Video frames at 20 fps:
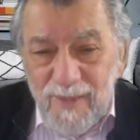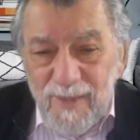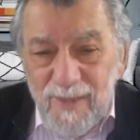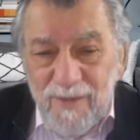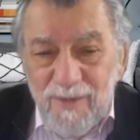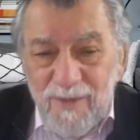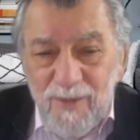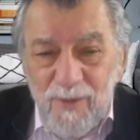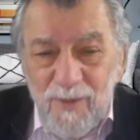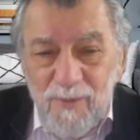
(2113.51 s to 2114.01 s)

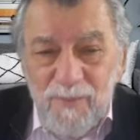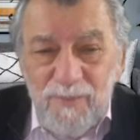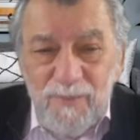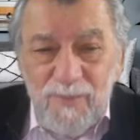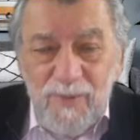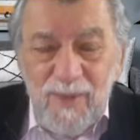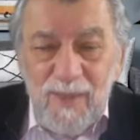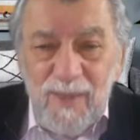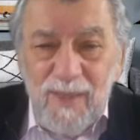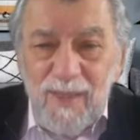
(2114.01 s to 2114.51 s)
So
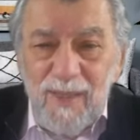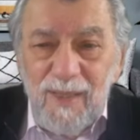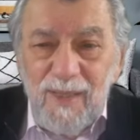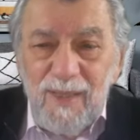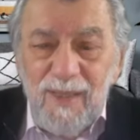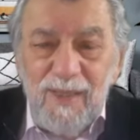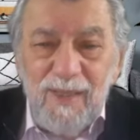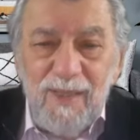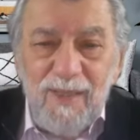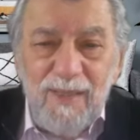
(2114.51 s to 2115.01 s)

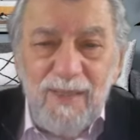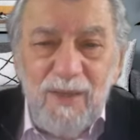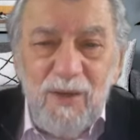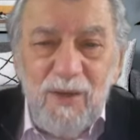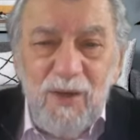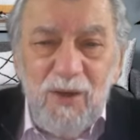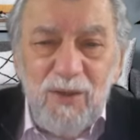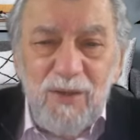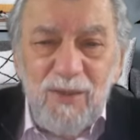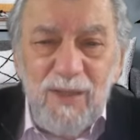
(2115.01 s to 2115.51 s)
there
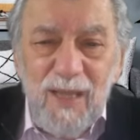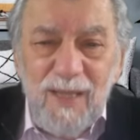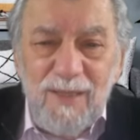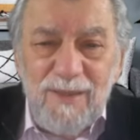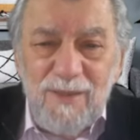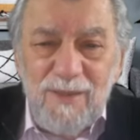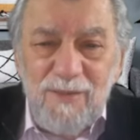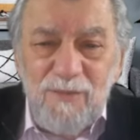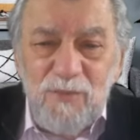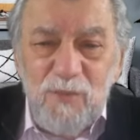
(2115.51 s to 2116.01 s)
are
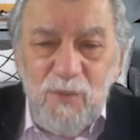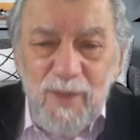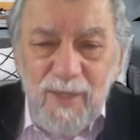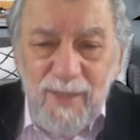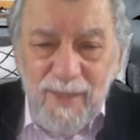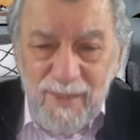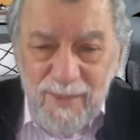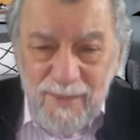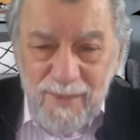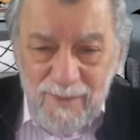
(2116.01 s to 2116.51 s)
lots of
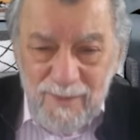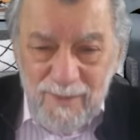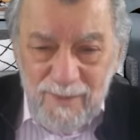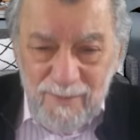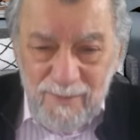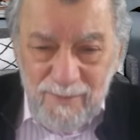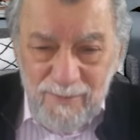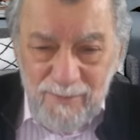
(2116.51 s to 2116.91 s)
ways